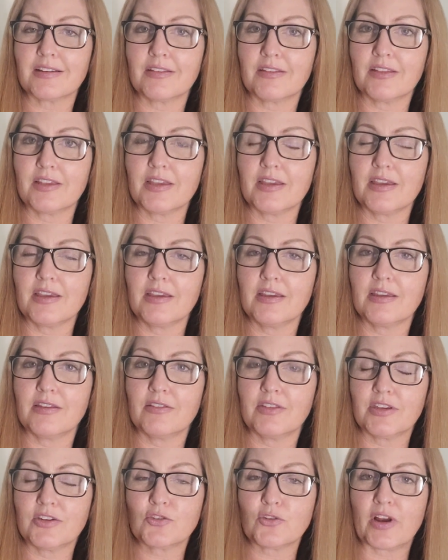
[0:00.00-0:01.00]

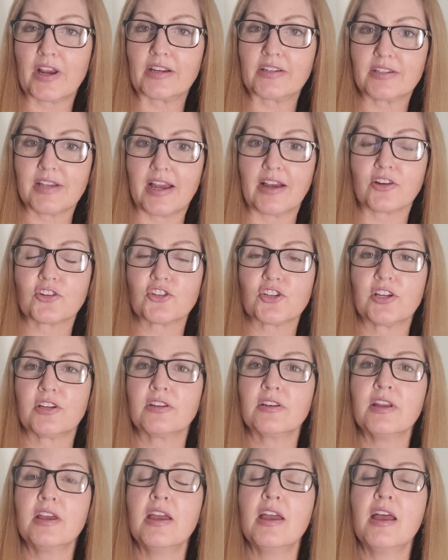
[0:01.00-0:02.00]
the
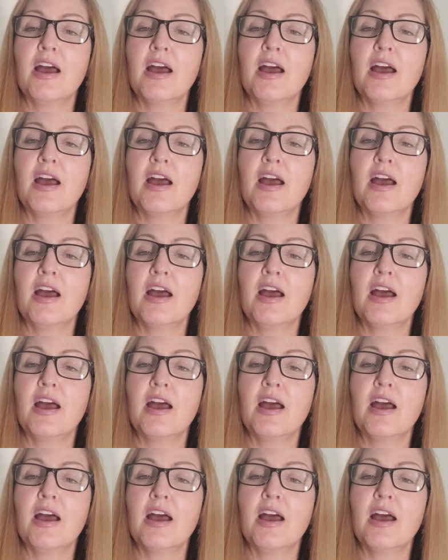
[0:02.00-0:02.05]
transaction